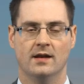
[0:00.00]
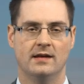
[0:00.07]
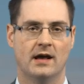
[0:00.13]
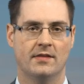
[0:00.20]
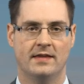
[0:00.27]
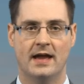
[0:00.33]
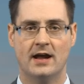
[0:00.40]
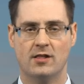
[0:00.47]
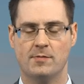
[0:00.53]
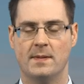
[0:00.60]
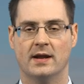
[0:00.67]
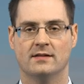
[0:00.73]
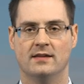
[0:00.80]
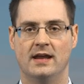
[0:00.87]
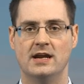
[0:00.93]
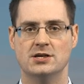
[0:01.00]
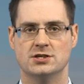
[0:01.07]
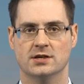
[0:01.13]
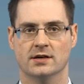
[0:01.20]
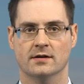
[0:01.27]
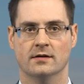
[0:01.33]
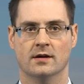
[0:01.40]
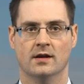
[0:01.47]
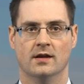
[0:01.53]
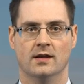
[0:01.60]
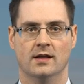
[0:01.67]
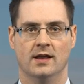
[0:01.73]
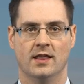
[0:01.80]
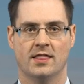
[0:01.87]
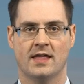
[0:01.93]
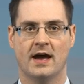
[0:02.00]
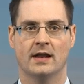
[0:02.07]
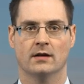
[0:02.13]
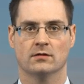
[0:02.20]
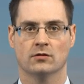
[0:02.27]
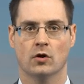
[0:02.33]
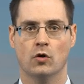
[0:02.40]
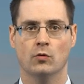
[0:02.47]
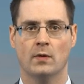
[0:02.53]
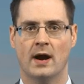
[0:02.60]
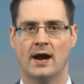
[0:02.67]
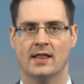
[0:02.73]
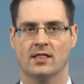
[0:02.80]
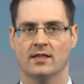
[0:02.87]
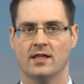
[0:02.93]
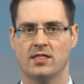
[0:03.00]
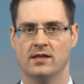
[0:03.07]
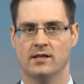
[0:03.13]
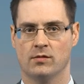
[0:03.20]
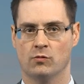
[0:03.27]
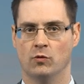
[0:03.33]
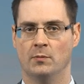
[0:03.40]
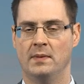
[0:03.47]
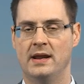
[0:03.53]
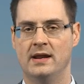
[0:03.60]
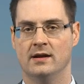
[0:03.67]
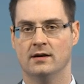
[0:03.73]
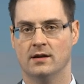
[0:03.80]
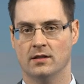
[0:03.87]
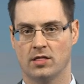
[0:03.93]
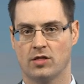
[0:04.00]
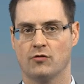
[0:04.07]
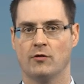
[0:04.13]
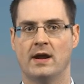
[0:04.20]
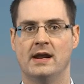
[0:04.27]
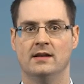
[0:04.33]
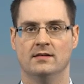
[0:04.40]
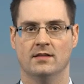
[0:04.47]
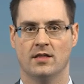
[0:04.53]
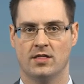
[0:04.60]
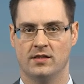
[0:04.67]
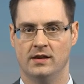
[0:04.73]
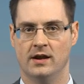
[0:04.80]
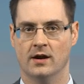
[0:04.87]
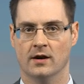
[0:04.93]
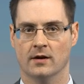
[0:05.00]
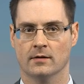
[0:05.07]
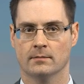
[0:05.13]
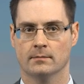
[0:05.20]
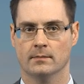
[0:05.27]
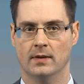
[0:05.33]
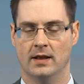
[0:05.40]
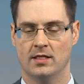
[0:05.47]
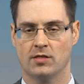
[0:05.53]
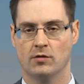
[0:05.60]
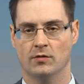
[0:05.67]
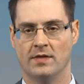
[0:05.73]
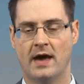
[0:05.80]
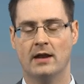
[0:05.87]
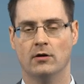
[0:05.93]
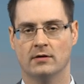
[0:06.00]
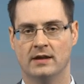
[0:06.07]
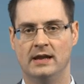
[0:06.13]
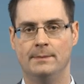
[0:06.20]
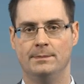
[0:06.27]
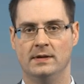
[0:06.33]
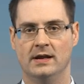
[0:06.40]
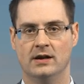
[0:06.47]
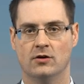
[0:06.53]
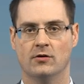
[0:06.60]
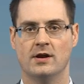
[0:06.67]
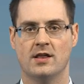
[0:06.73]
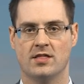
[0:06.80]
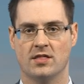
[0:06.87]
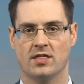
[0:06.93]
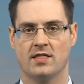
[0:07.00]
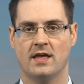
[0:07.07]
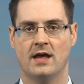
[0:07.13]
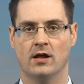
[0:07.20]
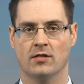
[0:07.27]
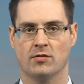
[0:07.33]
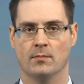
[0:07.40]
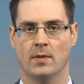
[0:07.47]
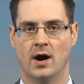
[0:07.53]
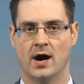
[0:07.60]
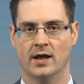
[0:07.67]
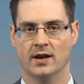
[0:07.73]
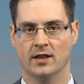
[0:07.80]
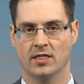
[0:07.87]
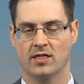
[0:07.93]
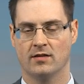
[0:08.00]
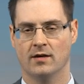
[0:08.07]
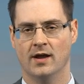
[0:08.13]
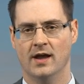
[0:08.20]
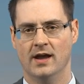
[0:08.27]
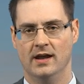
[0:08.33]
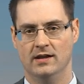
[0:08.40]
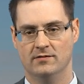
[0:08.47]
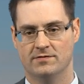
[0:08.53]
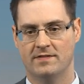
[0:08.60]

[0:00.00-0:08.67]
Now, the expectation is that low-rise listings will remain constrained this year, and so that'll keep the increase in sales modest. In